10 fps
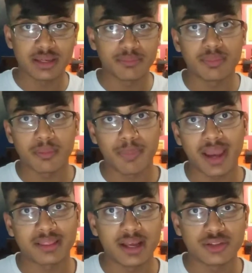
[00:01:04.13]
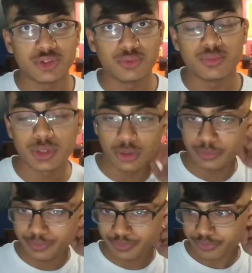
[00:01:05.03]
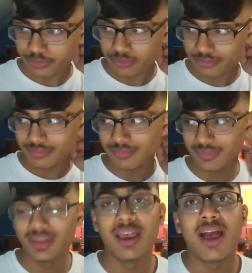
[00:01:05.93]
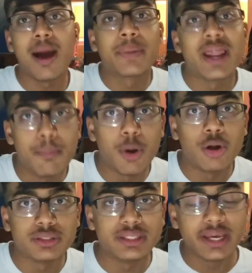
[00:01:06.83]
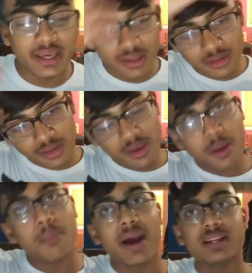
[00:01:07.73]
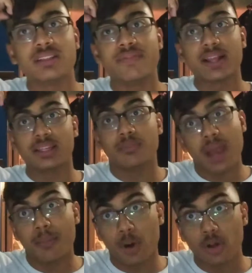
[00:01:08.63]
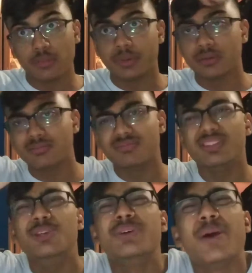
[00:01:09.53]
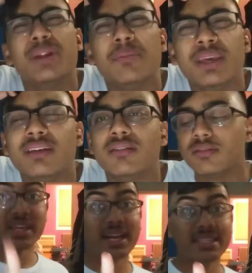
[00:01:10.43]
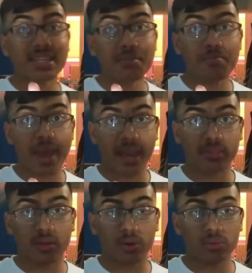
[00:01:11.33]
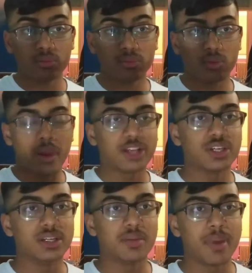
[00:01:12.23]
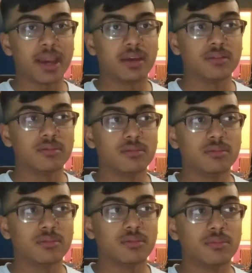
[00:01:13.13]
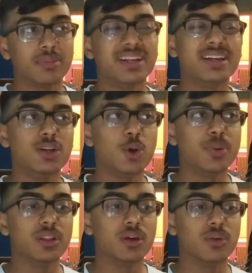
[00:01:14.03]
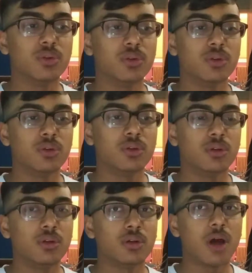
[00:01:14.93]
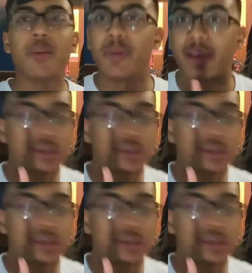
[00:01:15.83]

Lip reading: I packed that too, so I'm kind of bald today. Minus the fact that I'm not bald, but you get what I mean. The thing I didn't pack though, actually I did pack it, but I didn't open it though. I'll be back.